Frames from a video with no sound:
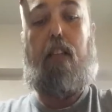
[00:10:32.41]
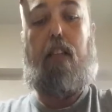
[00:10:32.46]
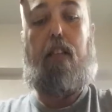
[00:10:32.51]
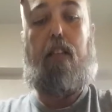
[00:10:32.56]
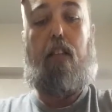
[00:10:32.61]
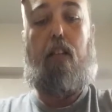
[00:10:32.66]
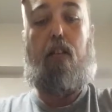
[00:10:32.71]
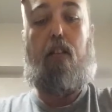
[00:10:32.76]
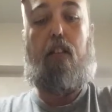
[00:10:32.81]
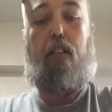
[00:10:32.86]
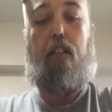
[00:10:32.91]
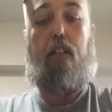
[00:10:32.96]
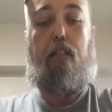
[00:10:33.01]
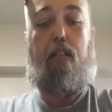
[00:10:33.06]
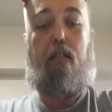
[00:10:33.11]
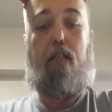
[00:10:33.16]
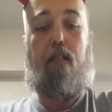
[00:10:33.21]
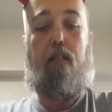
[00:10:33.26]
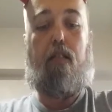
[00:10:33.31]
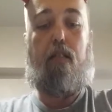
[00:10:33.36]
So just
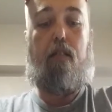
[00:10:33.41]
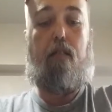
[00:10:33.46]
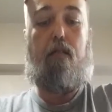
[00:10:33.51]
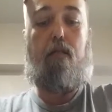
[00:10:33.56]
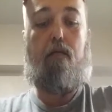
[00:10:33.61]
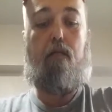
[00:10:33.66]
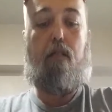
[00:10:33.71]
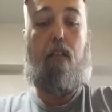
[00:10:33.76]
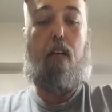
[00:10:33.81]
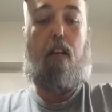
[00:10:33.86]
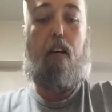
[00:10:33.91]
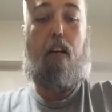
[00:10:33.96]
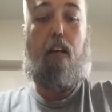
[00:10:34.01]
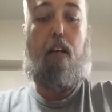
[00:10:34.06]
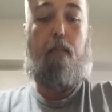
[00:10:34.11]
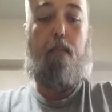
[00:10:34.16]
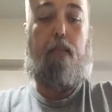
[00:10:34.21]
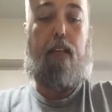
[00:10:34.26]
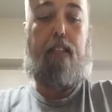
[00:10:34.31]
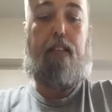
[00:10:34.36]

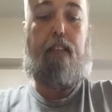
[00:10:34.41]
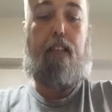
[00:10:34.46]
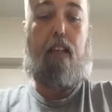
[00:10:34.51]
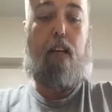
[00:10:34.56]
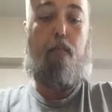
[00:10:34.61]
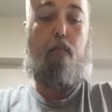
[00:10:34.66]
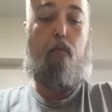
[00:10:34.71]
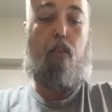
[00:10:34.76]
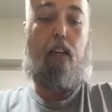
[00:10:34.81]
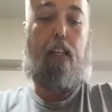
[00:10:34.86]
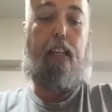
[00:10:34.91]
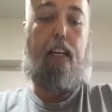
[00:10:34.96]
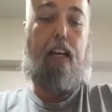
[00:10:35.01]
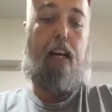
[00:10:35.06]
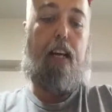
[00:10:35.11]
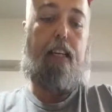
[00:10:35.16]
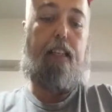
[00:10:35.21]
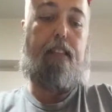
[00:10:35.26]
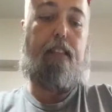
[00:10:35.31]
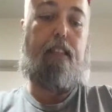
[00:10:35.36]
mince it up really
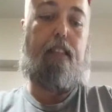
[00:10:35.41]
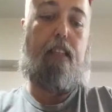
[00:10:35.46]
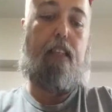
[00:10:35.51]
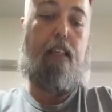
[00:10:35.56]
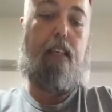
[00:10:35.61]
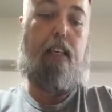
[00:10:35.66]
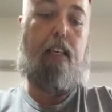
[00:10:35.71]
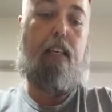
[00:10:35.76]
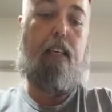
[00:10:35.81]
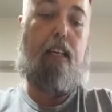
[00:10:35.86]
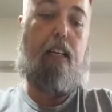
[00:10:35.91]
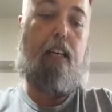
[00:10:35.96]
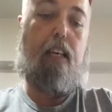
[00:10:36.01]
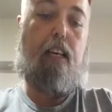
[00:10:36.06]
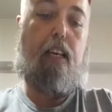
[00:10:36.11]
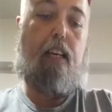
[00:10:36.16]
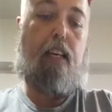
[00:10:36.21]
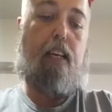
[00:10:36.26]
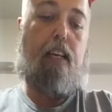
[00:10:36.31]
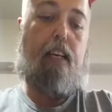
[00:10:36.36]
nice,
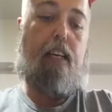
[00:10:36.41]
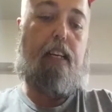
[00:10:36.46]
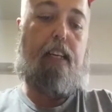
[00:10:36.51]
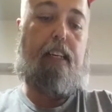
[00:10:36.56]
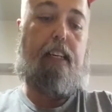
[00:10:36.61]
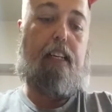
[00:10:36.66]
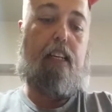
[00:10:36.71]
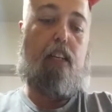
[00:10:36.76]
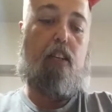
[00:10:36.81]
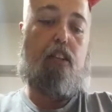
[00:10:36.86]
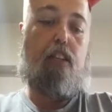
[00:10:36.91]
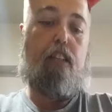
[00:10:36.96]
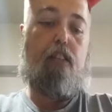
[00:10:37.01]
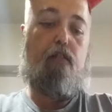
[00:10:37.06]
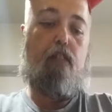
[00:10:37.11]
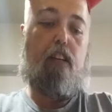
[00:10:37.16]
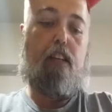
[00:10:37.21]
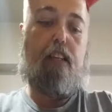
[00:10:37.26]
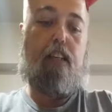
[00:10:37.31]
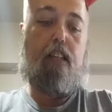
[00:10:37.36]
get it looking
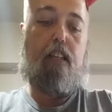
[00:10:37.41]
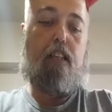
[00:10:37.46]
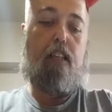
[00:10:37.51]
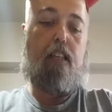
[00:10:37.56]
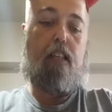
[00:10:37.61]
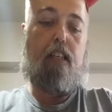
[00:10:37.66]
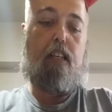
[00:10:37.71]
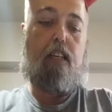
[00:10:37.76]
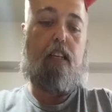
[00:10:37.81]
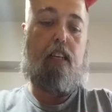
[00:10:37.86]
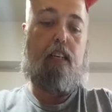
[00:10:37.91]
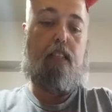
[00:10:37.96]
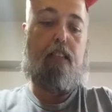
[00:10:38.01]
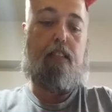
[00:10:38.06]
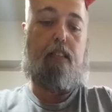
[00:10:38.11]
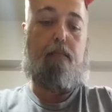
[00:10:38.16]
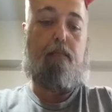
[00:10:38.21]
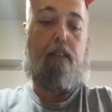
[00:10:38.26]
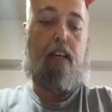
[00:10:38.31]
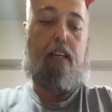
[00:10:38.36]
really good.
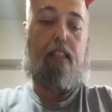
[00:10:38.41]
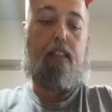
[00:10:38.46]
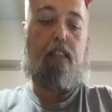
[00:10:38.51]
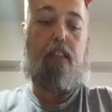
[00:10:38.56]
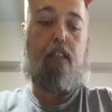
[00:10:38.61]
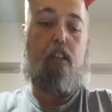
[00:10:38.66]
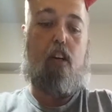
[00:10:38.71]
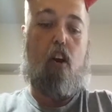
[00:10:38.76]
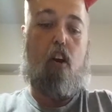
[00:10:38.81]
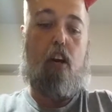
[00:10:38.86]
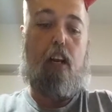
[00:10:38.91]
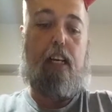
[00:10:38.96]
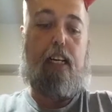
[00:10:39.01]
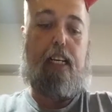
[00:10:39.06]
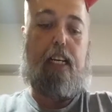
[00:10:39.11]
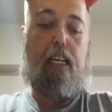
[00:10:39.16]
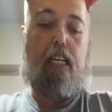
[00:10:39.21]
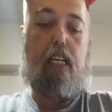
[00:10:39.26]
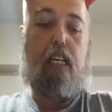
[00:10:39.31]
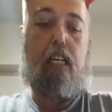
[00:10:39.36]
Some nice garlic.